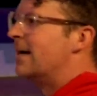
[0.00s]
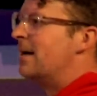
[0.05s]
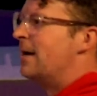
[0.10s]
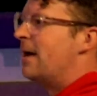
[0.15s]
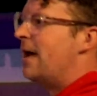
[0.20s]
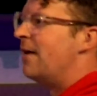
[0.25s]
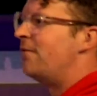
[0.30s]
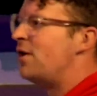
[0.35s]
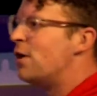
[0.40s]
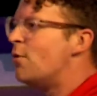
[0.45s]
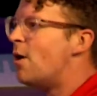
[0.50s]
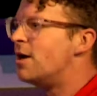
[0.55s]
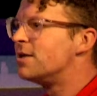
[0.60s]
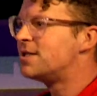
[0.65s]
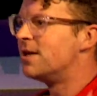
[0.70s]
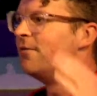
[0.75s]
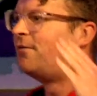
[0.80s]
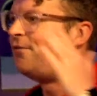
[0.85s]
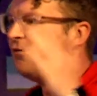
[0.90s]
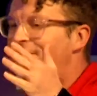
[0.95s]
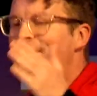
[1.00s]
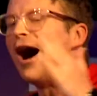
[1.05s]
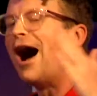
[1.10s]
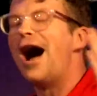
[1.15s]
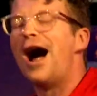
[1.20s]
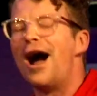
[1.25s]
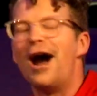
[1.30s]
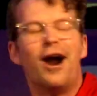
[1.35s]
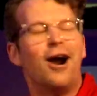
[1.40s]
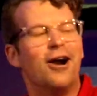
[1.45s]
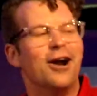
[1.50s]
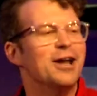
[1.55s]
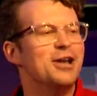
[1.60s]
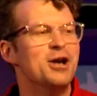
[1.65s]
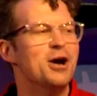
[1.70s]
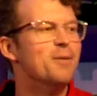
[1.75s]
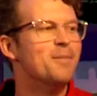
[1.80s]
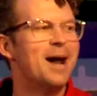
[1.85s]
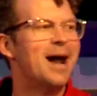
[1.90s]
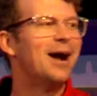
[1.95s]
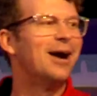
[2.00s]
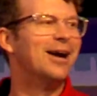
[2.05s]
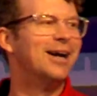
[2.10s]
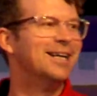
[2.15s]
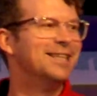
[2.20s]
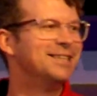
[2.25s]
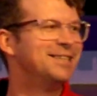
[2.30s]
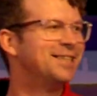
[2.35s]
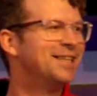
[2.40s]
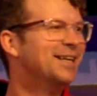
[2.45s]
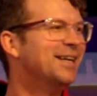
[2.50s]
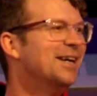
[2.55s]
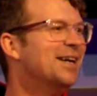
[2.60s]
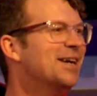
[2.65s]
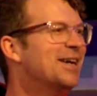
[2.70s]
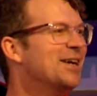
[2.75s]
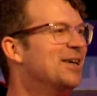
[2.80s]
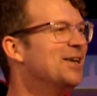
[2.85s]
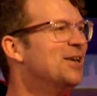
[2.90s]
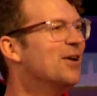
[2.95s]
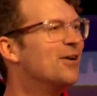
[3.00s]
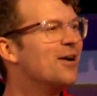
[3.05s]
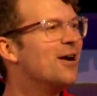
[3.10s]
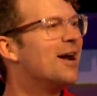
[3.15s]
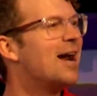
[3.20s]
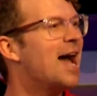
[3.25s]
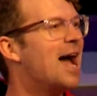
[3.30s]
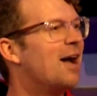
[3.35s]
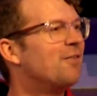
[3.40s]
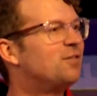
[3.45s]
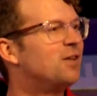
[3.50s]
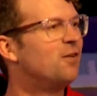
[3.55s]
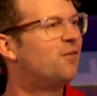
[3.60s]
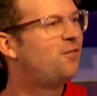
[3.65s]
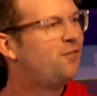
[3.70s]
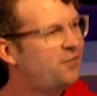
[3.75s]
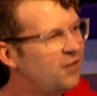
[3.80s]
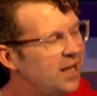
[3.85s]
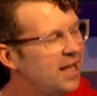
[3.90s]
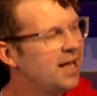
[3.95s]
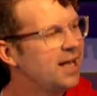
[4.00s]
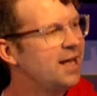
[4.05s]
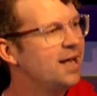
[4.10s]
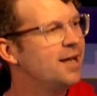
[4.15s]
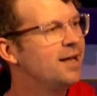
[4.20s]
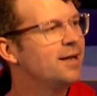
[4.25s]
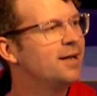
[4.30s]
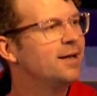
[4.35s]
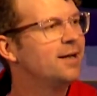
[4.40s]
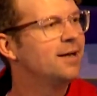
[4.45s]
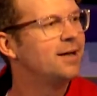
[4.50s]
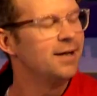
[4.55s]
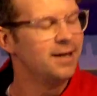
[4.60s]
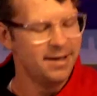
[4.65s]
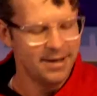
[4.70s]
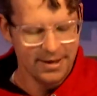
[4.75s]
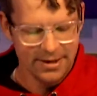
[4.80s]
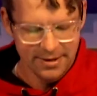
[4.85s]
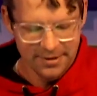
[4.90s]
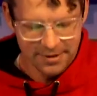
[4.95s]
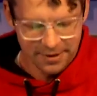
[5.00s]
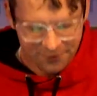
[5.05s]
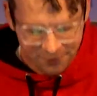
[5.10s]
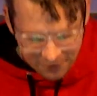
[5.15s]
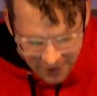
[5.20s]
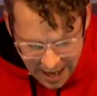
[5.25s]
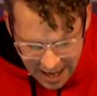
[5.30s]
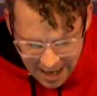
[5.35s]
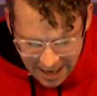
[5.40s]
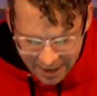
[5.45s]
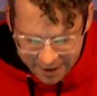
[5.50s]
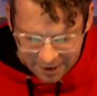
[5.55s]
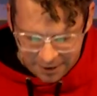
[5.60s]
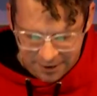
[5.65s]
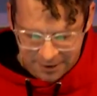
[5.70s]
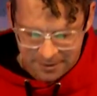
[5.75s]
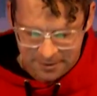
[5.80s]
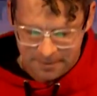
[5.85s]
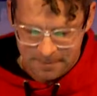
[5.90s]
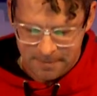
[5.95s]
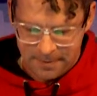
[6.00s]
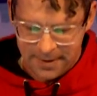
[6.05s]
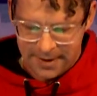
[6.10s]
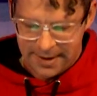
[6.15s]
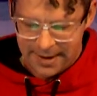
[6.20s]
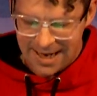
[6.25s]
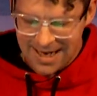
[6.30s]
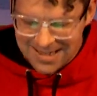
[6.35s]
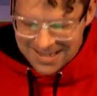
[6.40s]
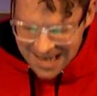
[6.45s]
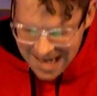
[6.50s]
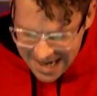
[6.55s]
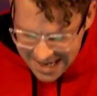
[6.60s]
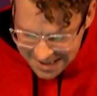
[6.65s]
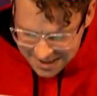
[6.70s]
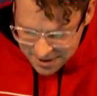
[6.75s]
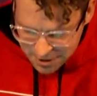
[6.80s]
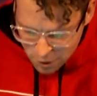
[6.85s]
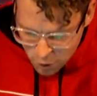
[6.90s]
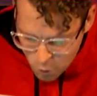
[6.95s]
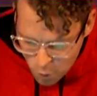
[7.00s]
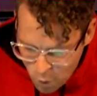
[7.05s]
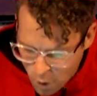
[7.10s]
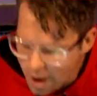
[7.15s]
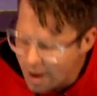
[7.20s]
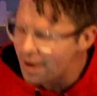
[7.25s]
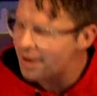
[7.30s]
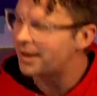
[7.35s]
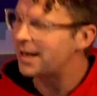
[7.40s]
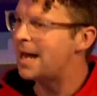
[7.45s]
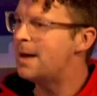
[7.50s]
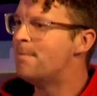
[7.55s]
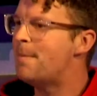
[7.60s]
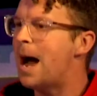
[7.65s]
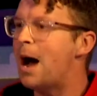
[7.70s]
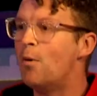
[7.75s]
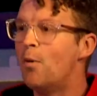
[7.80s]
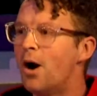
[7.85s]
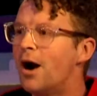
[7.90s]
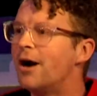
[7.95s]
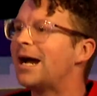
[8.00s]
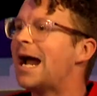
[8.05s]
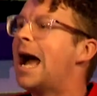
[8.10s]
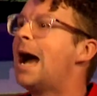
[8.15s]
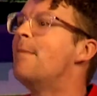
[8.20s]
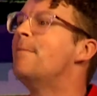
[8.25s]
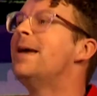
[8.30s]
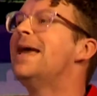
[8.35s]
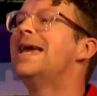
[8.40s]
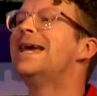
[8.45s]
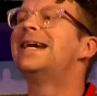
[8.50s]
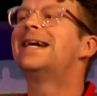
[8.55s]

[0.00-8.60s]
If you want some fire in your marriage, you're going to have to feed the fire. It takes work, and by work, I mean